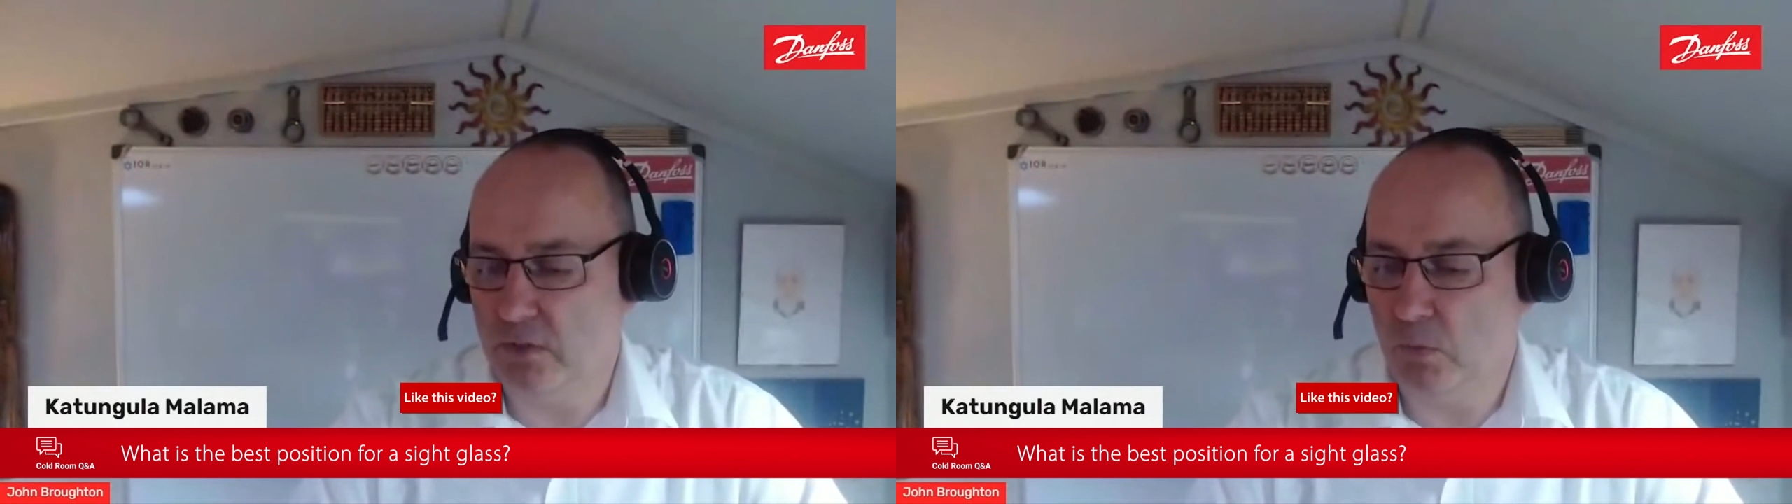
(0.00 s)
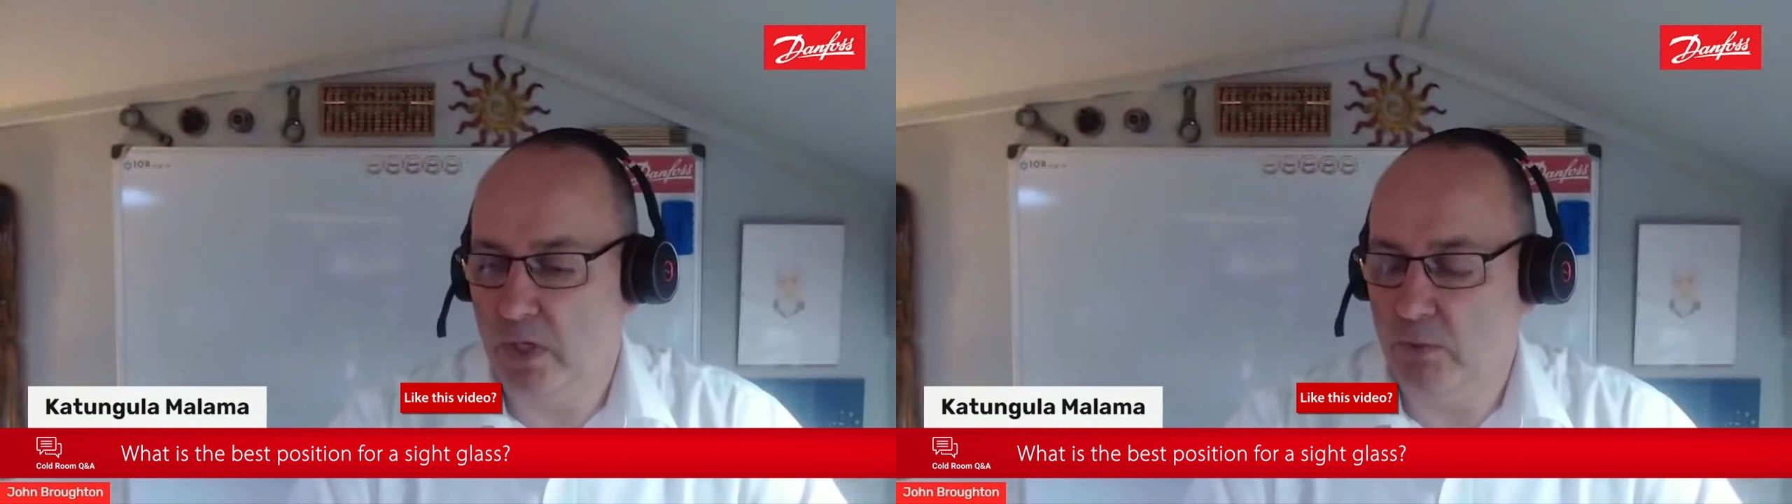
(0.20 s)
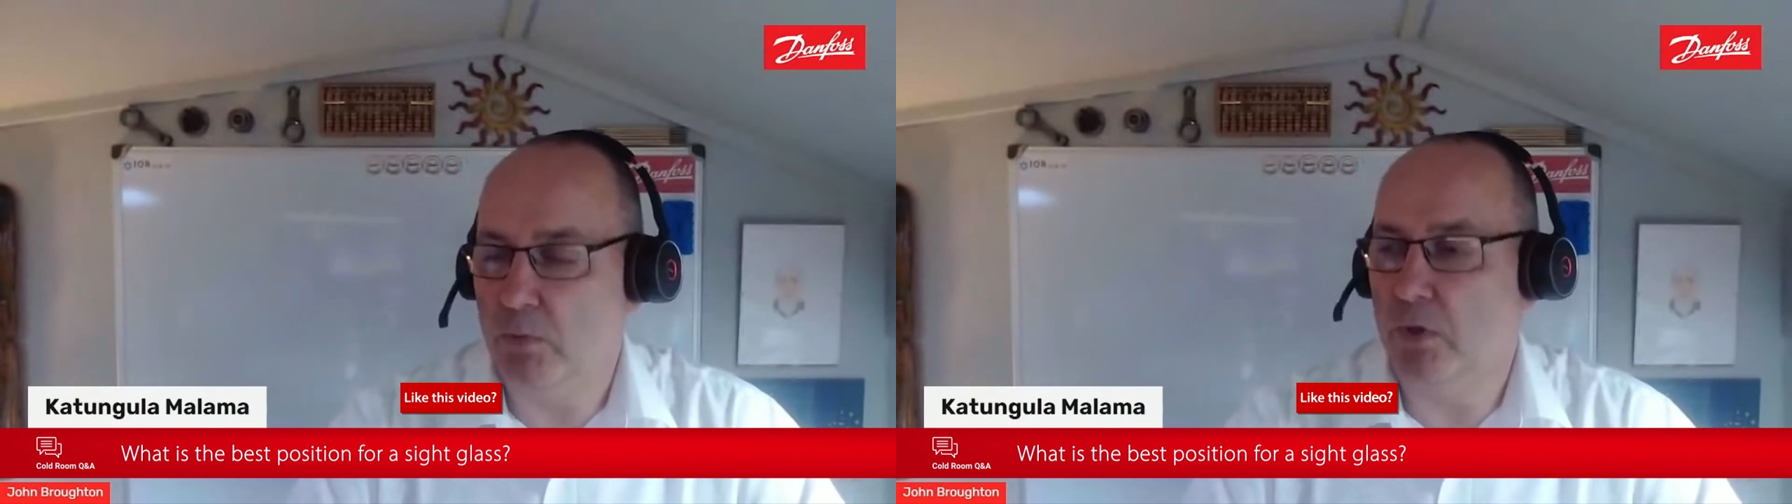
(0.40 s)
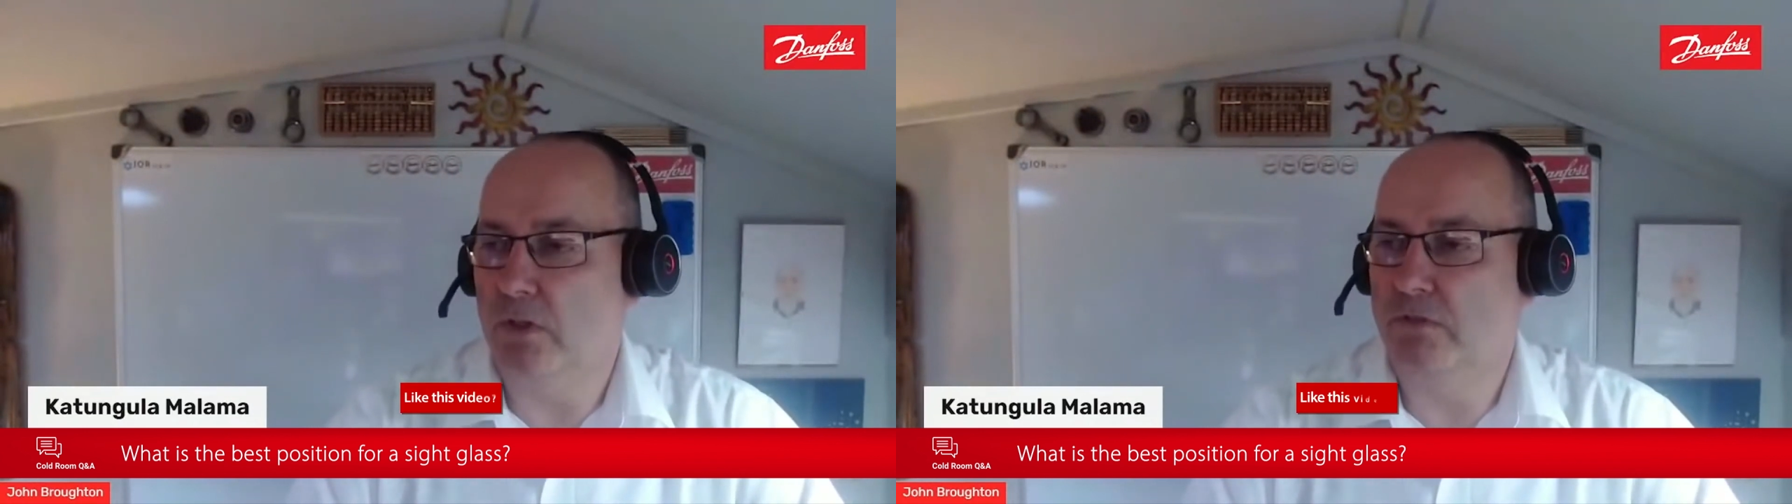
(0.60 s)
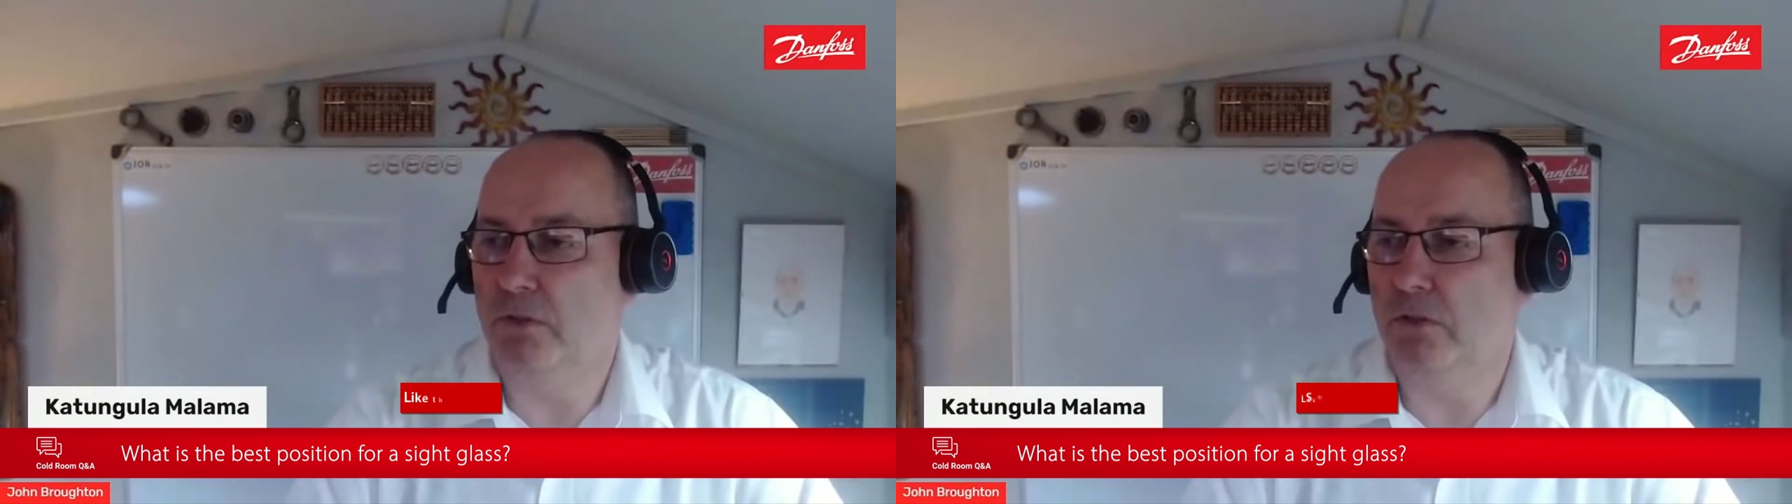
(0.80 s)
where we want a
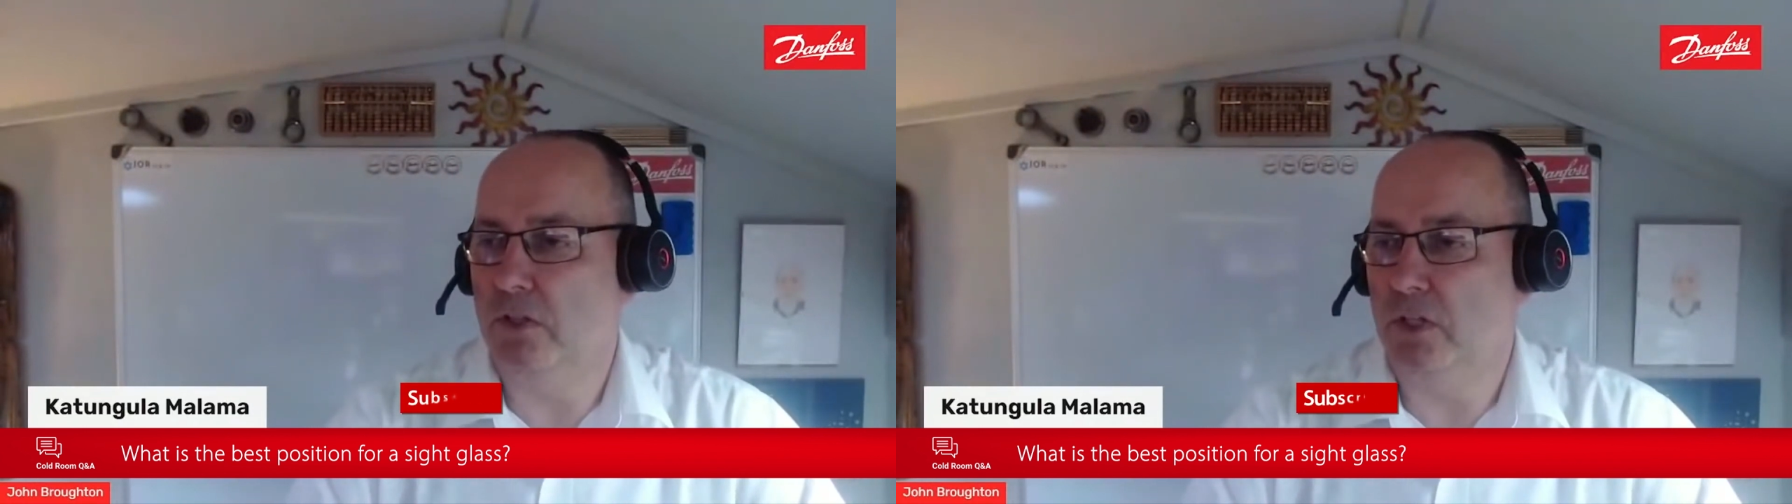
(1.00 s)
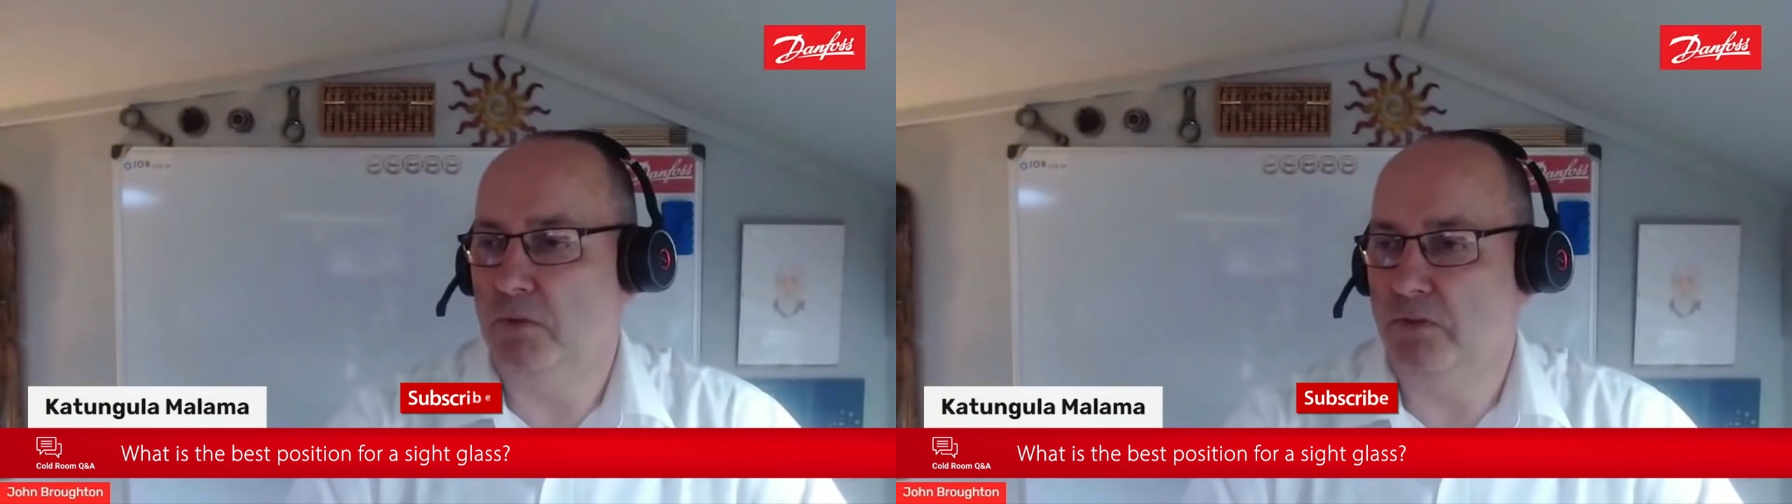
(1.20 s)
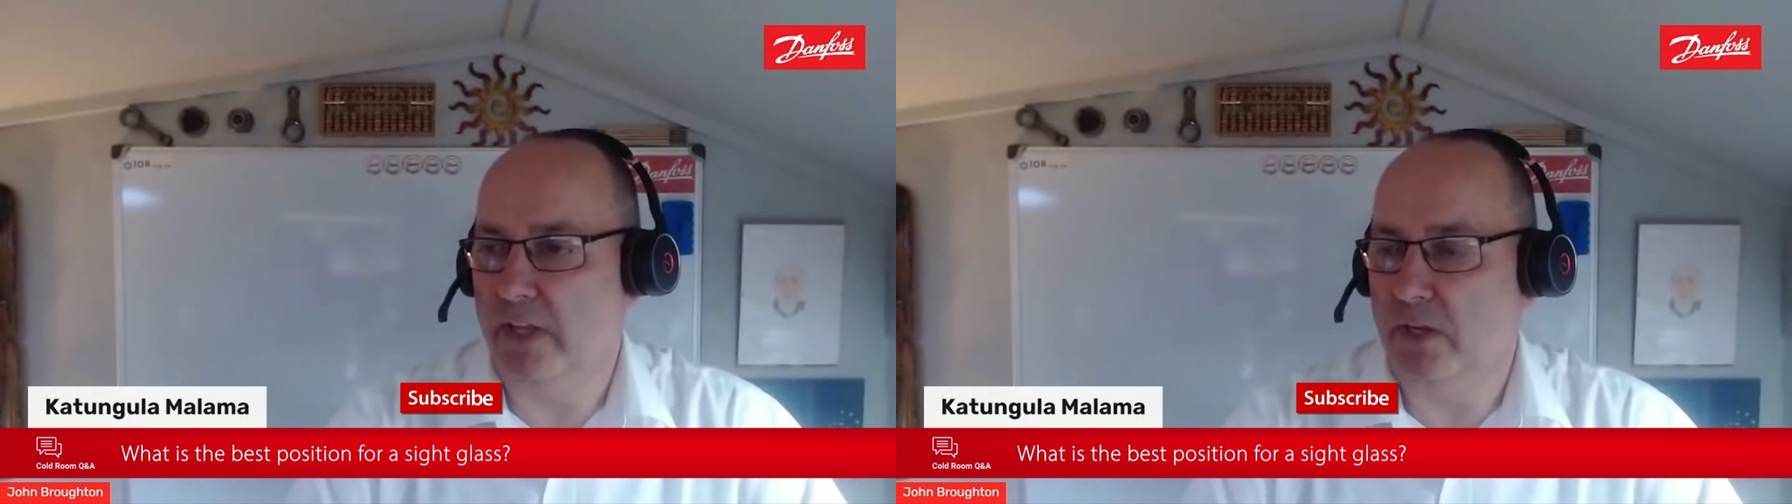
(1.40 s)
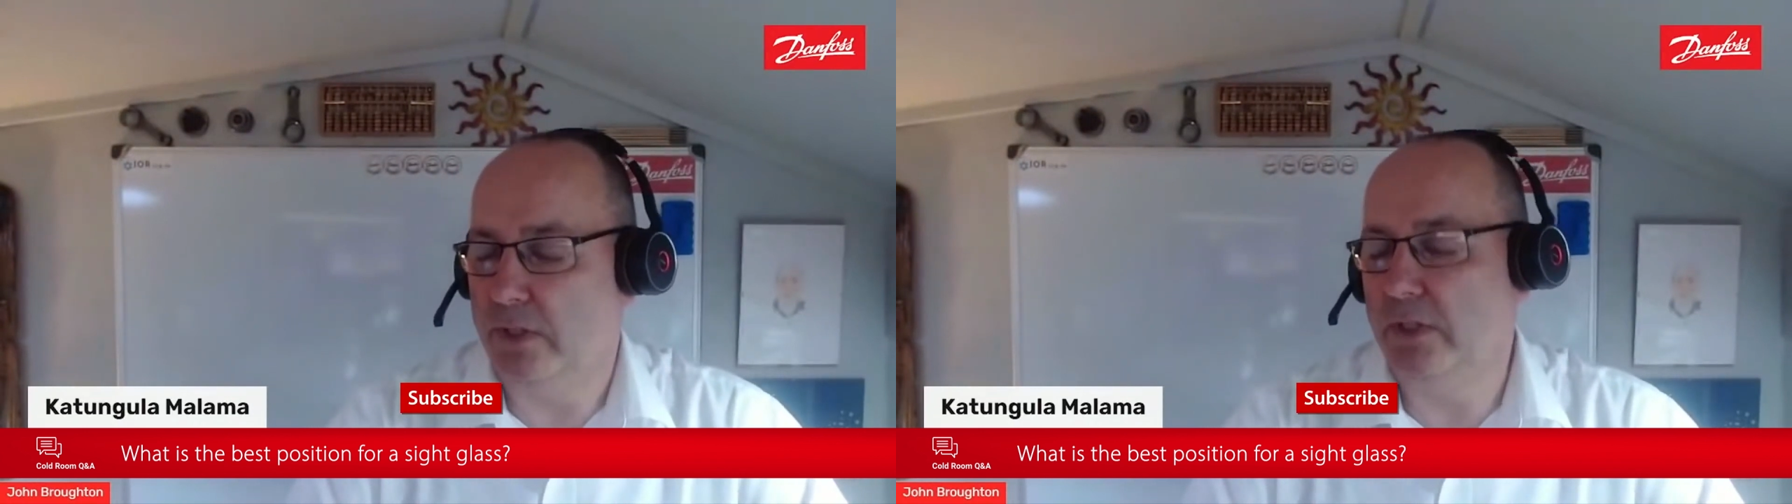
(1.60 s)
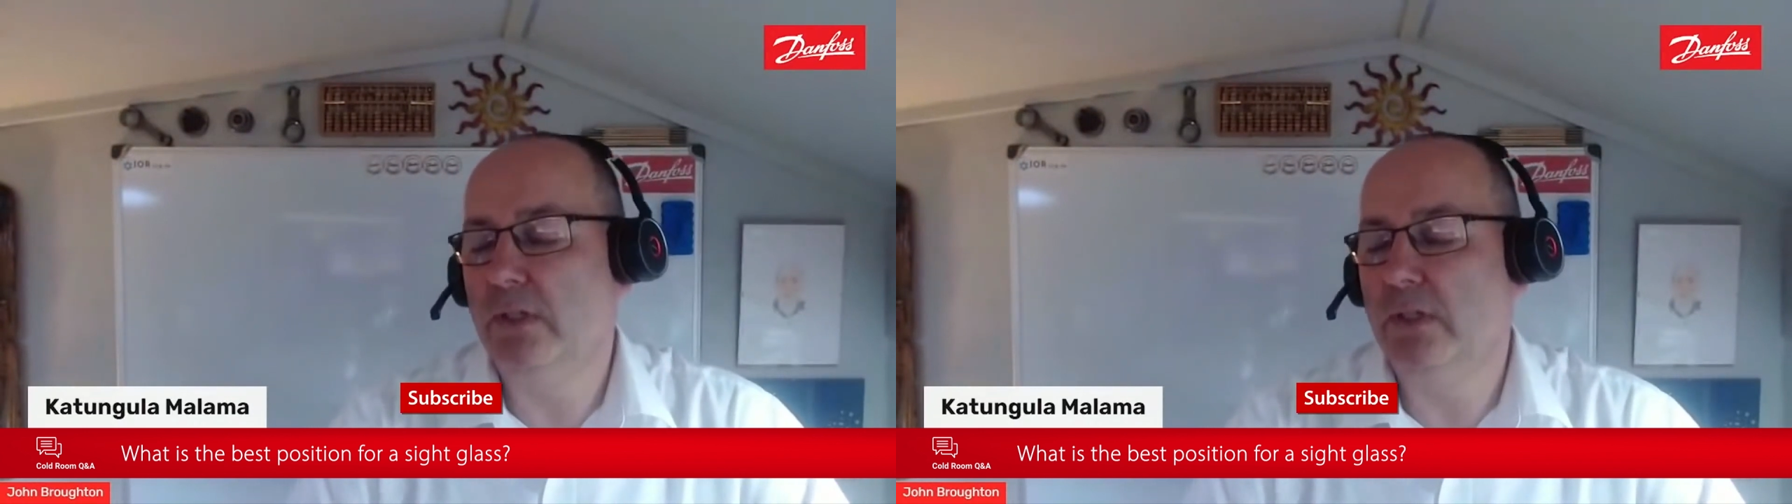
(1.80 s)
full column of liquid